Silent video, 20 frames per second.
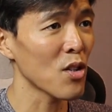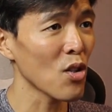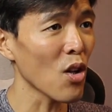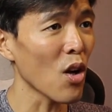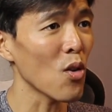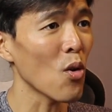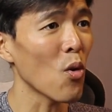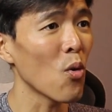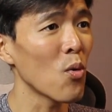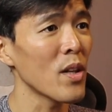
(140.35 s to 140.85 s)

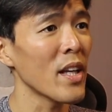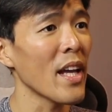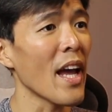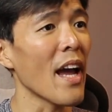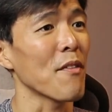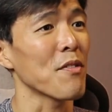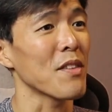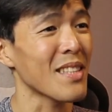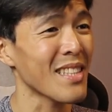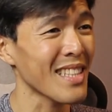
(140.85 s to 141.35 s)
not only
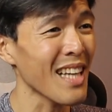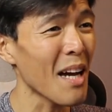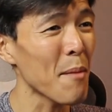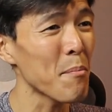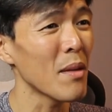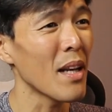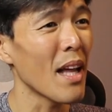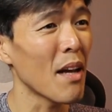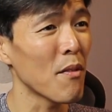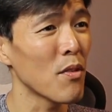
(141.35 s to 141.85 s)
have some
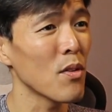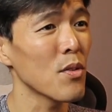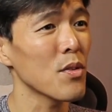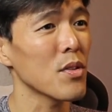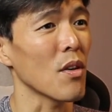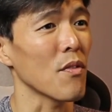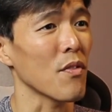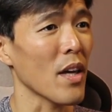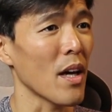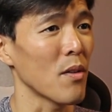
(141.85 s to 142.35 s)
levels
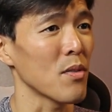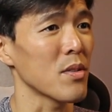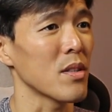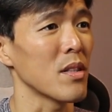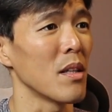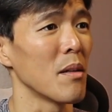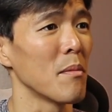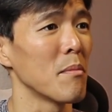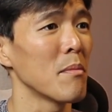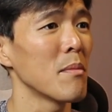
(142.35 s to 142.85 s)
of
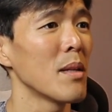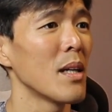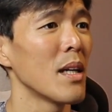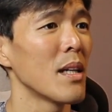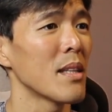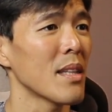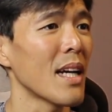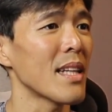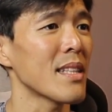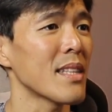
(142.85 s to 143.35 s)
calcium,
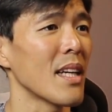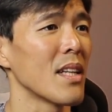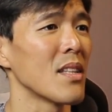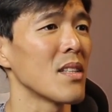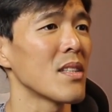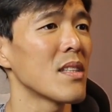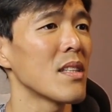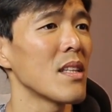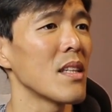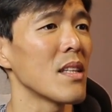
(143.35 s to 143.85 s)
nuts and
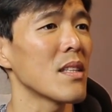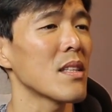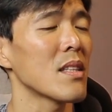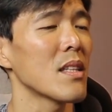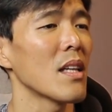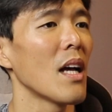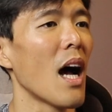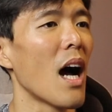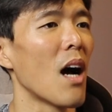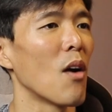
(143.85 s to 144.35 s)
seeds
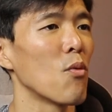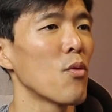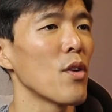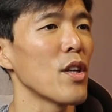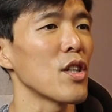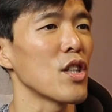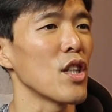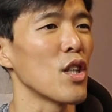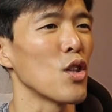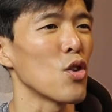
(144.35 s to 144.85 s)
are
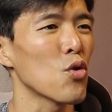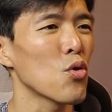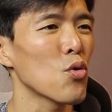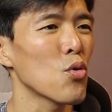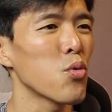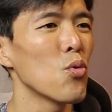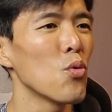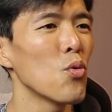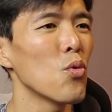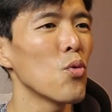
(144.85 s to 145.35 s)
rich in
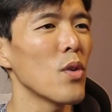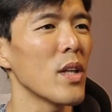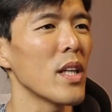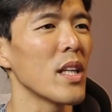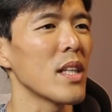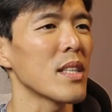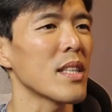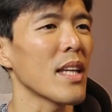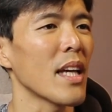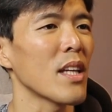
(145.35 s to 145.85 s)
two
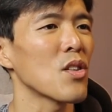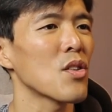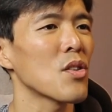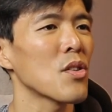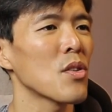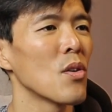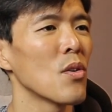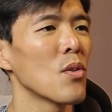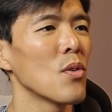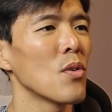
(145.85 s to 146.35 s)

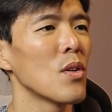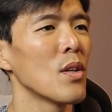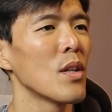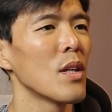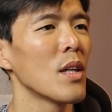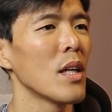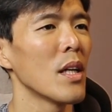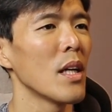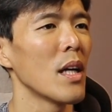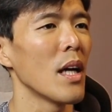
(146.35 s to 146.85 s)
essential
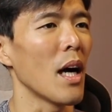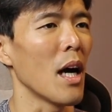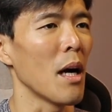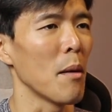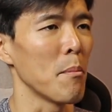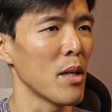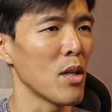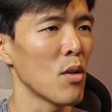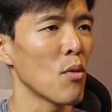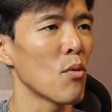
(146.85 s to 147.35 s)

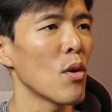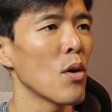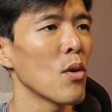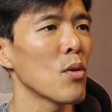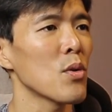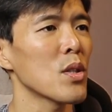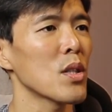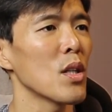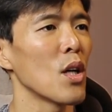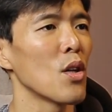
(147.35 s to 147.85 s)

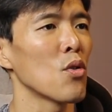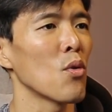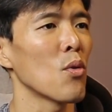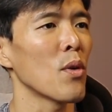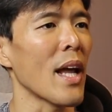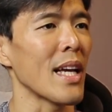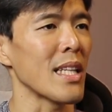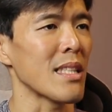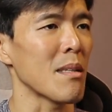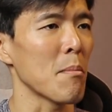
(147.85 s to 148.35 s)
minerals known
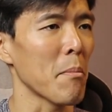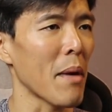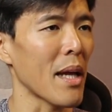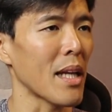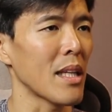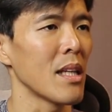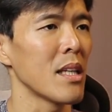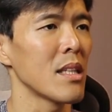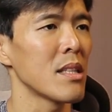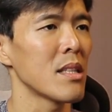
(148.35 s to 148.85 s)
as
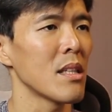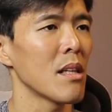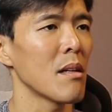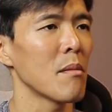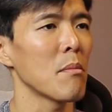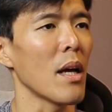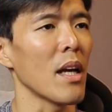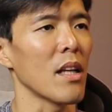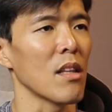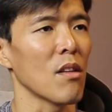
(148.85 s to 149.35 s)

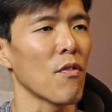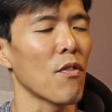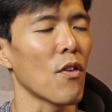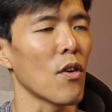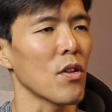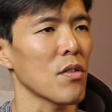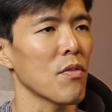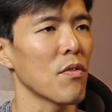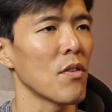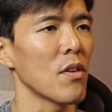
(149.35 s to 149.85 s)
magnesium and
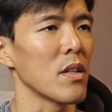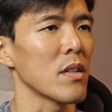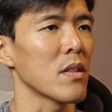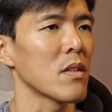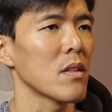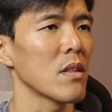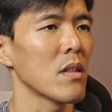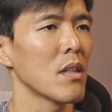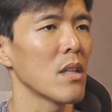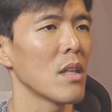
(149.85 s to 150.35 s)
phosphorus.